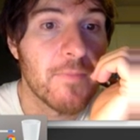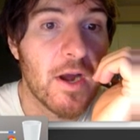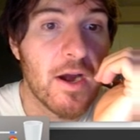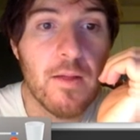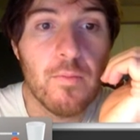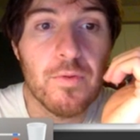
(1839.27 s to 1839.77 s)
All
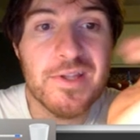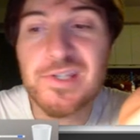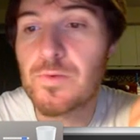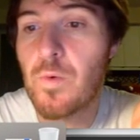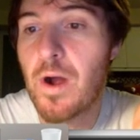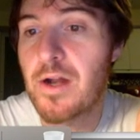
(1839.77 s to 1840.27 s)
right. Well, this
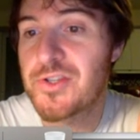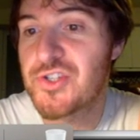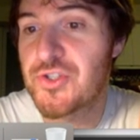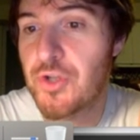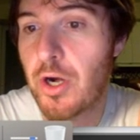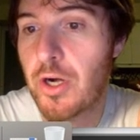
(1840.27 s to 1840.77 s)
is where it
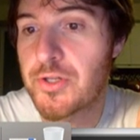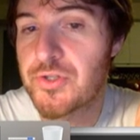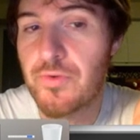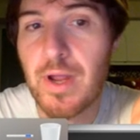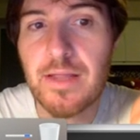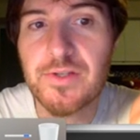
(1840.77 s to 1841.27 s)
starts,
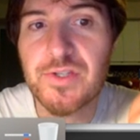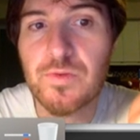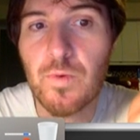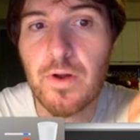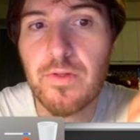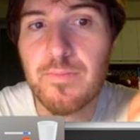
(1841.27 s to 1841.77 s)
right? This is
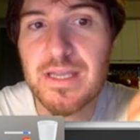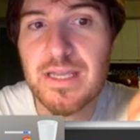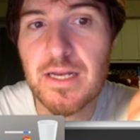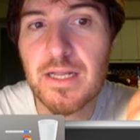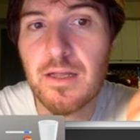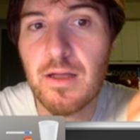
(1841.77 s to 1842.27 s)
where the
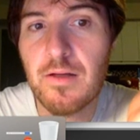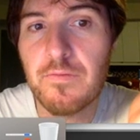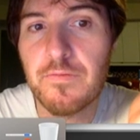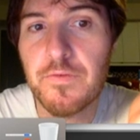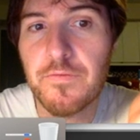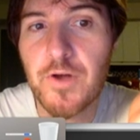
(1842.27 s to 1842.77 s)
beginning
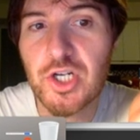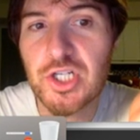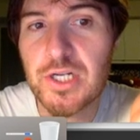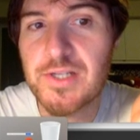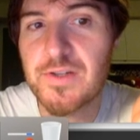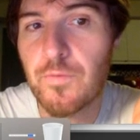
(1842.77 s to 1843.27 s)
of the
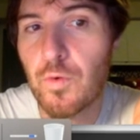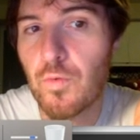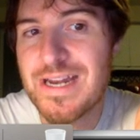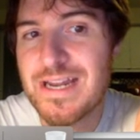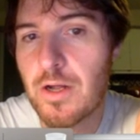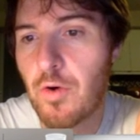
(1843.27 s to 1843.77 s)
function is. If we're
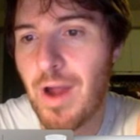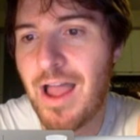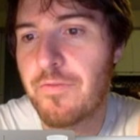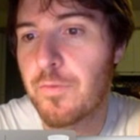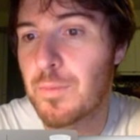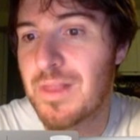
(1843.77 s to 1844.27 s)
reading
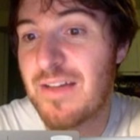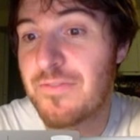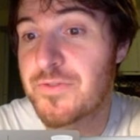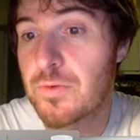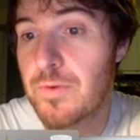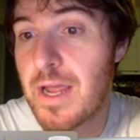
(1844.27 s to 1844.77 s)
graph from
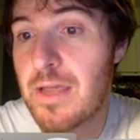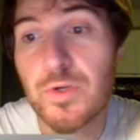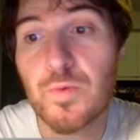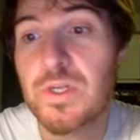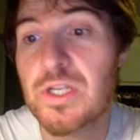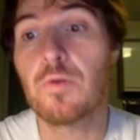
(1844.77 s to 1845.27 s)
left to right,
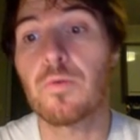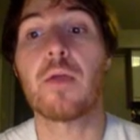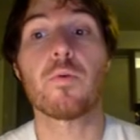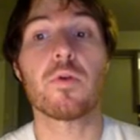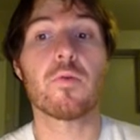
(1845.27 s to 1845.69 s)
which we do, right? We